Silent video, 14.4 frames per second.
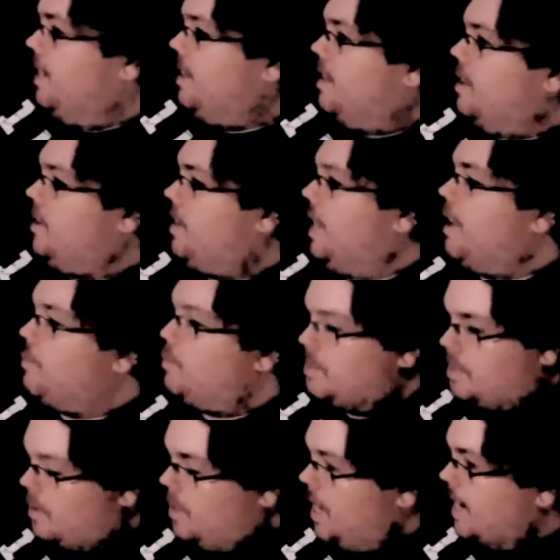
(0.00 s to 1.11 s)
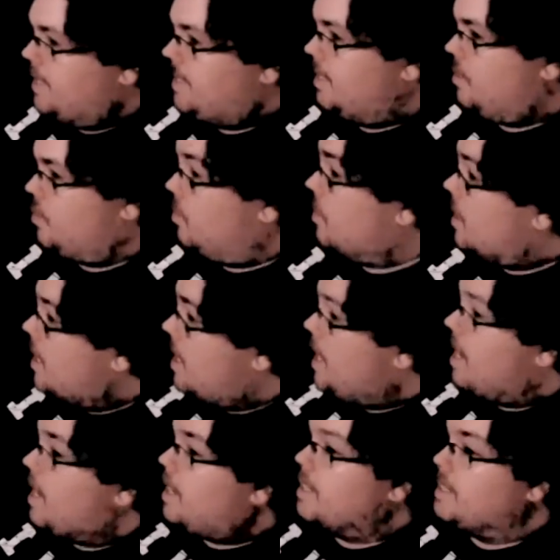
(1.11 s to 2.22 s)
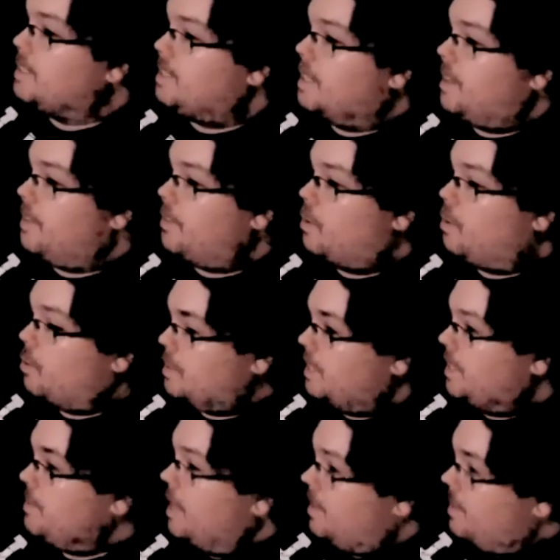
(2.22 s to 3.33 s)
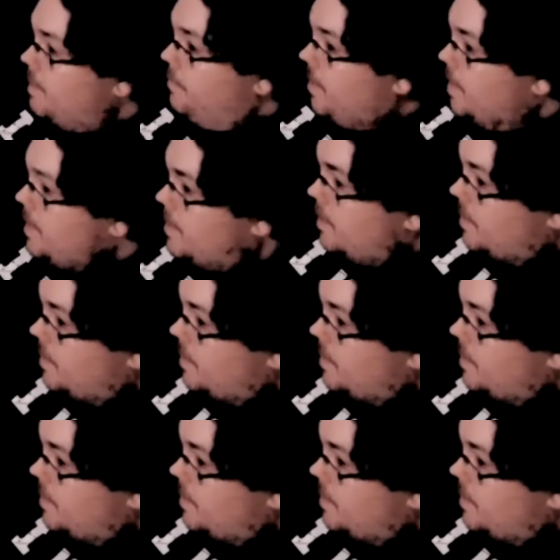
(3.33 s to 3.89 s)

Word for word: Okay. okay, was called Icicle because uh, the whole team that defeated the